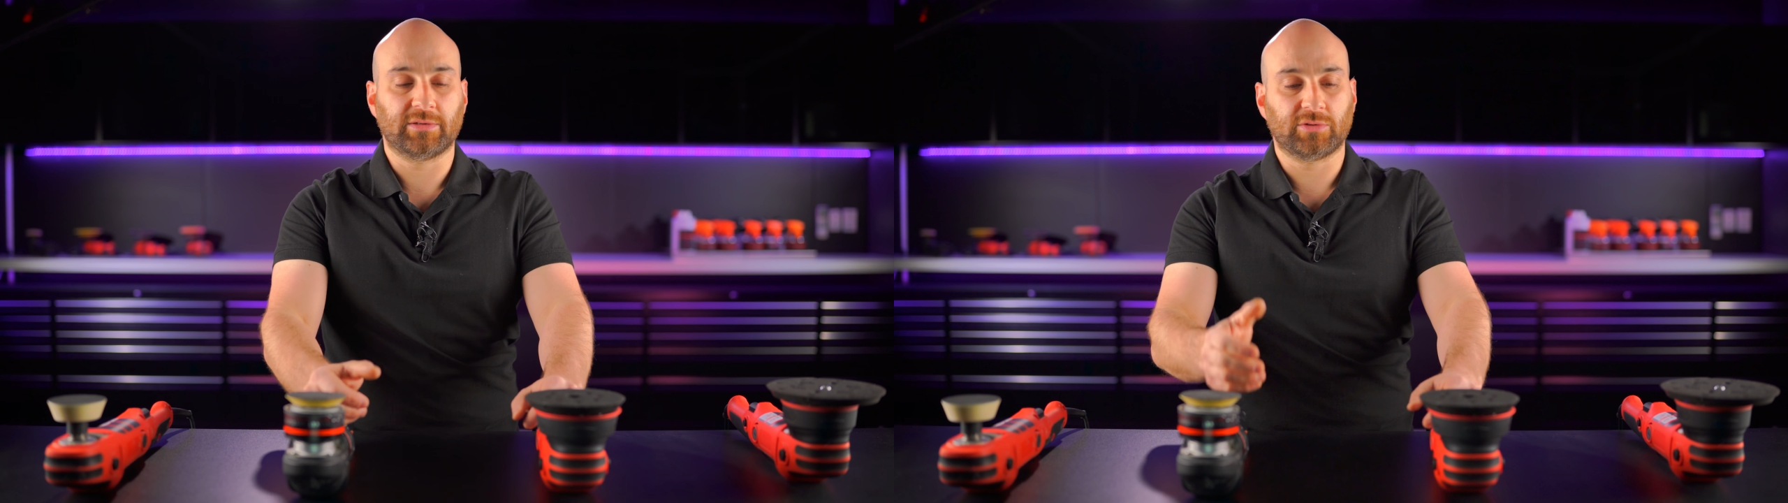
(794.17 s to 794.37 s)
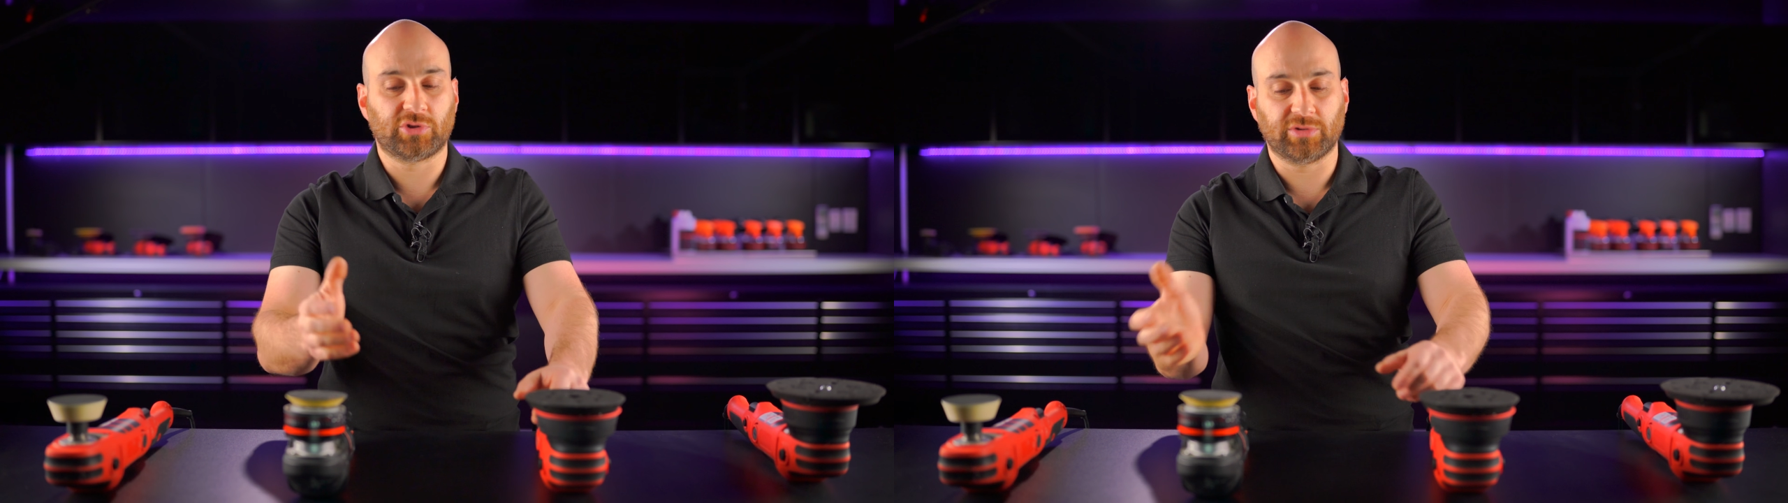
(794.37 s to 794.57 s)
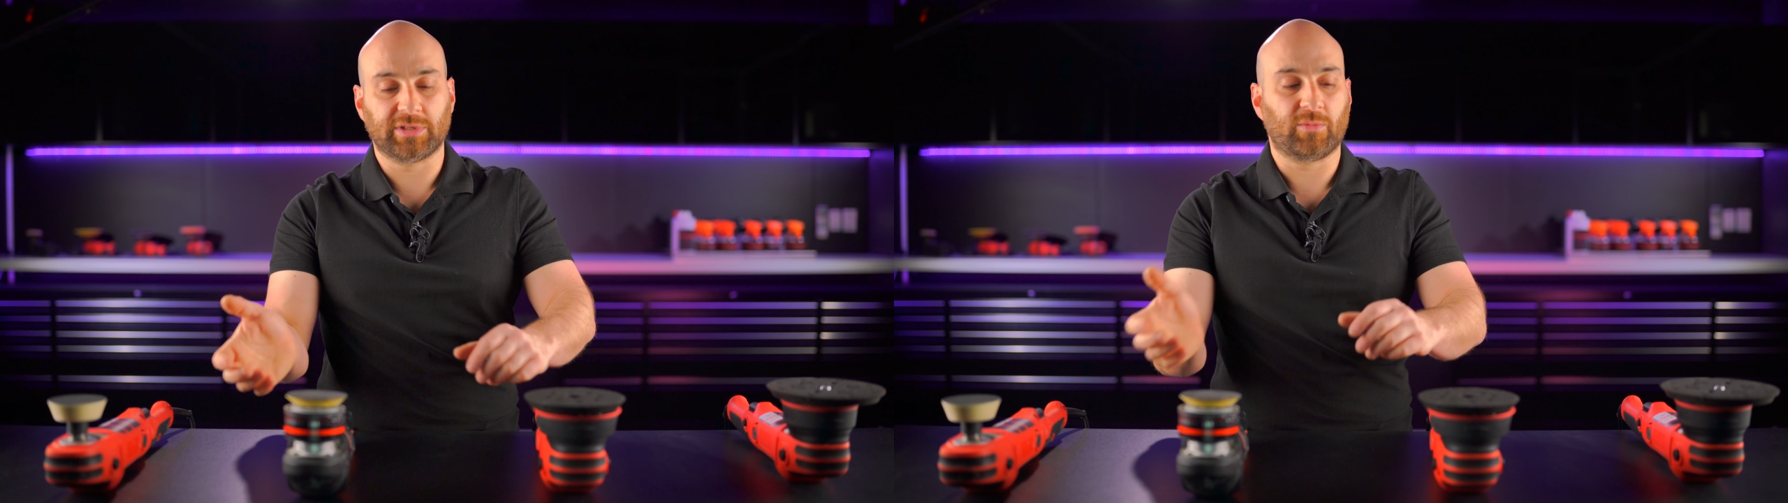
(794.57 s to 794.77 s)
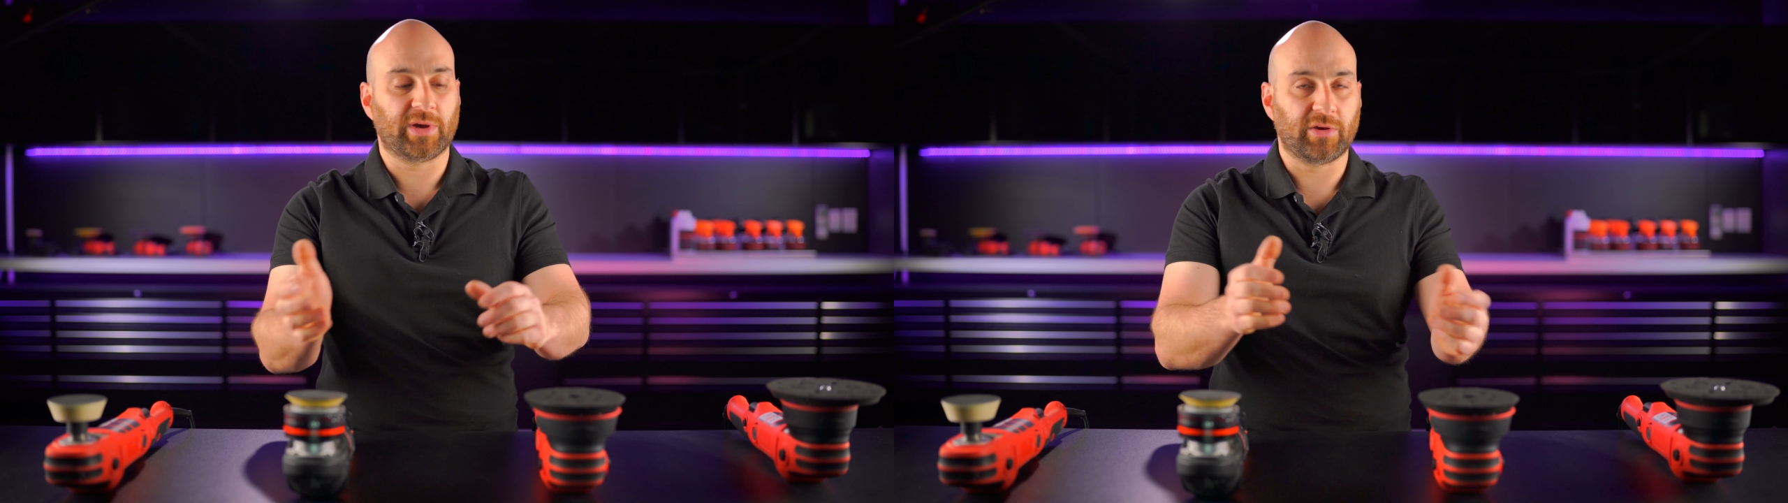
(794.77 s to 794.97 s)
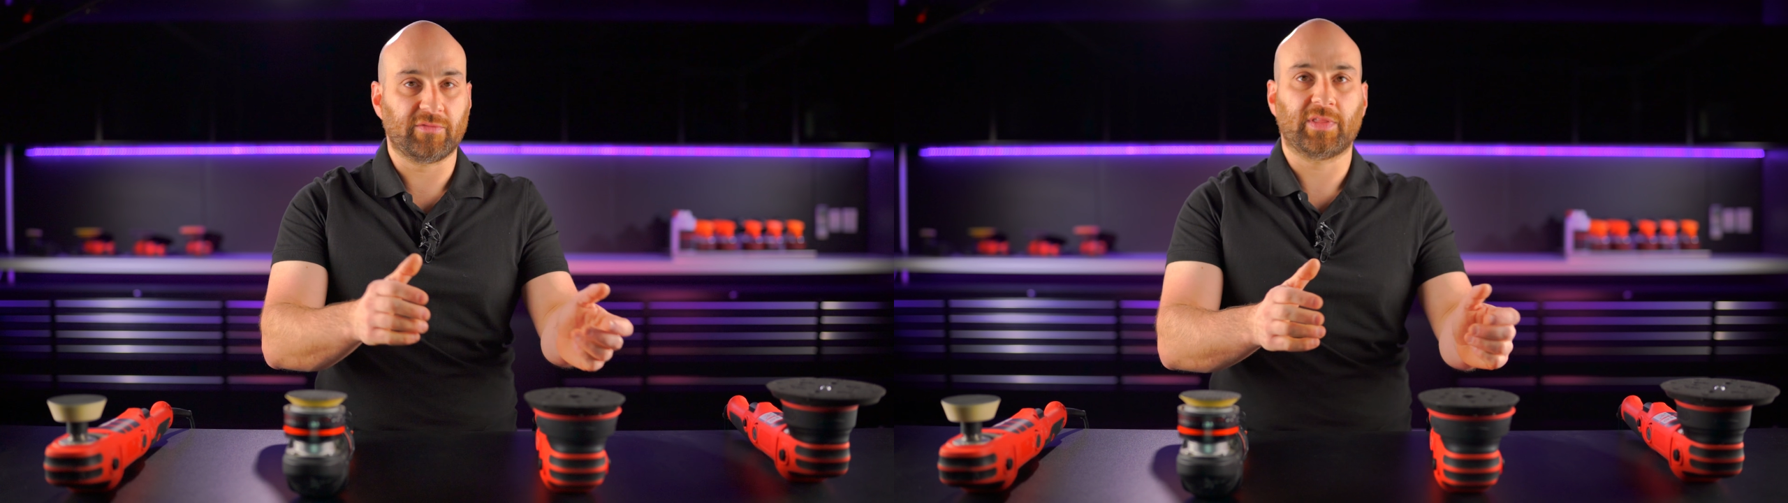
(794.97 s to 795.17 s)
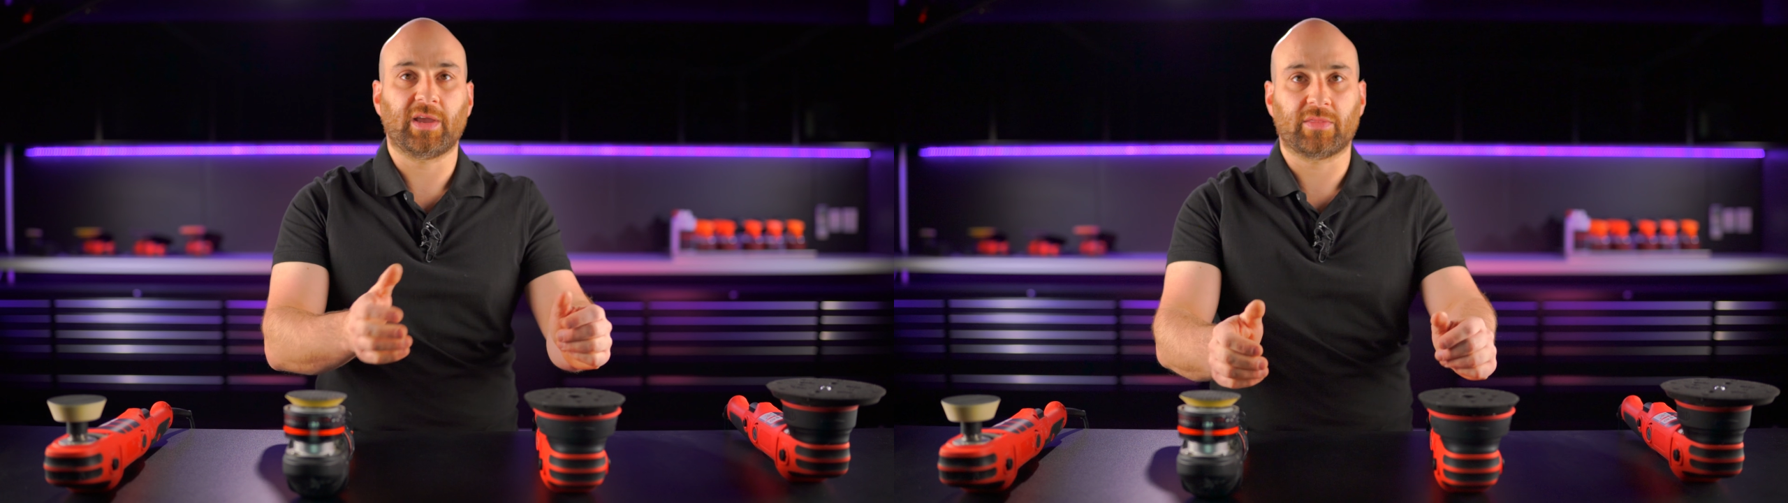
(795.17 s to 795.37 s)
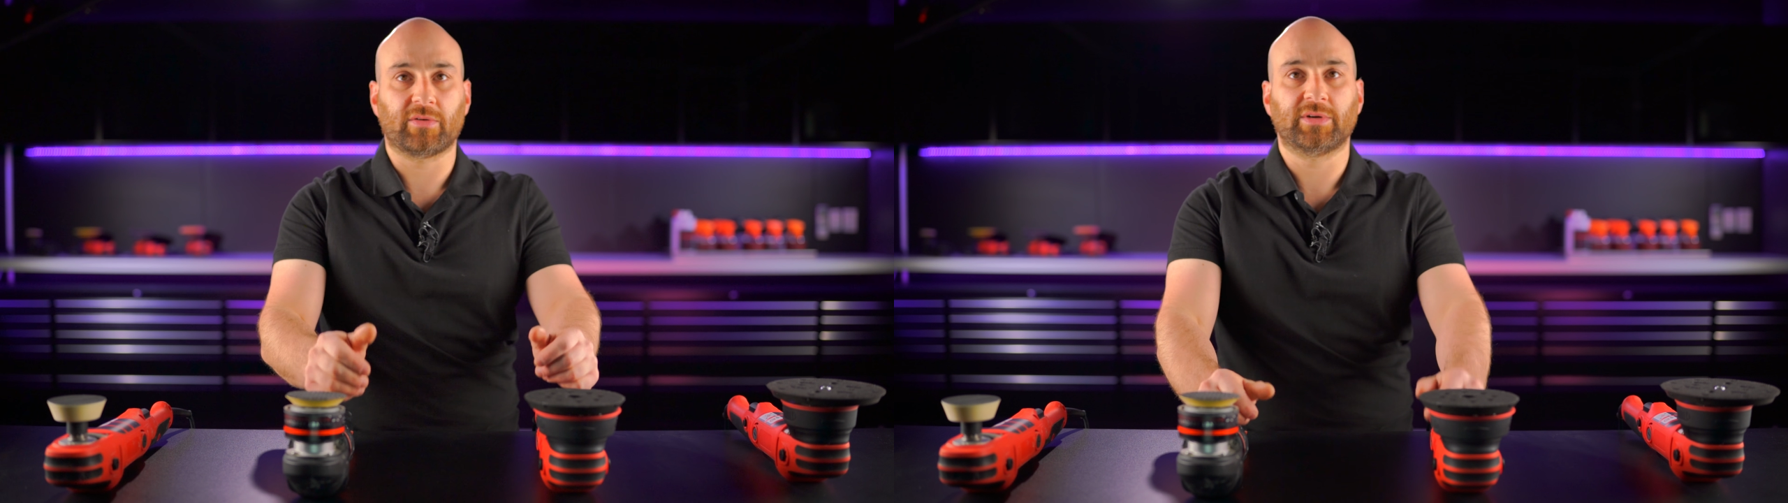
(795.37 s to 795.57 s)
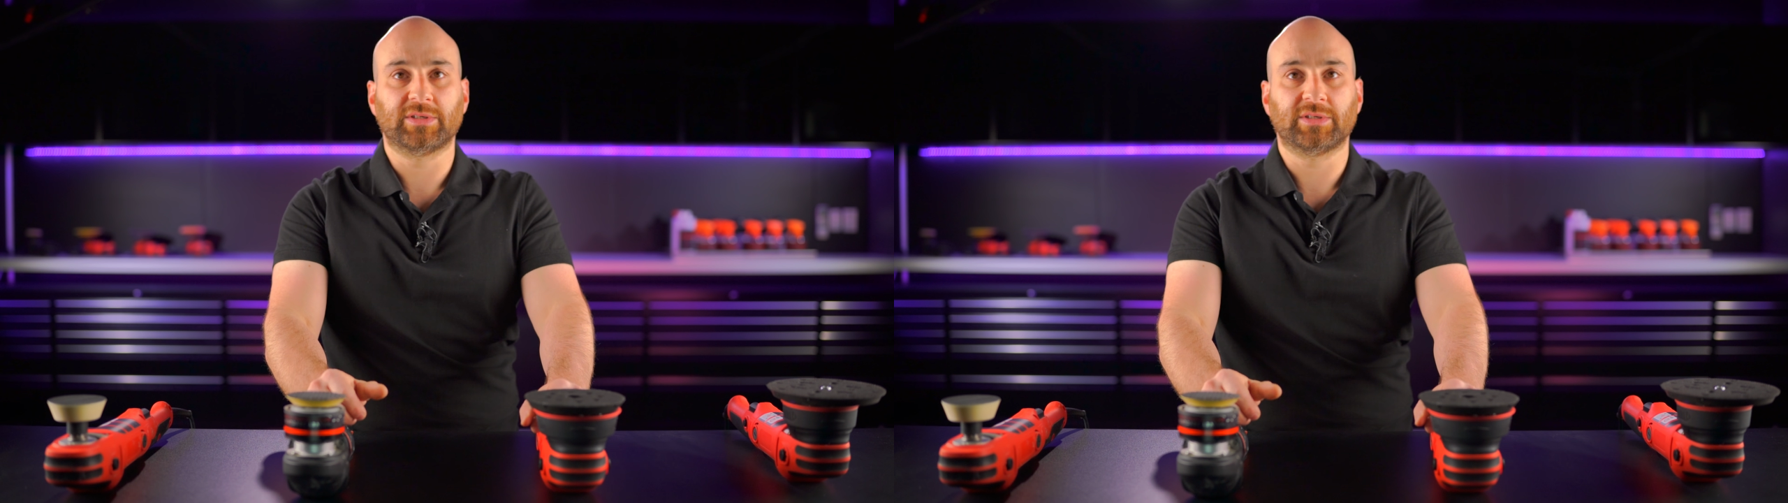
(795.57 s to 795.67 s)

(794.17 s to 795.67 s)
and choosing one over the other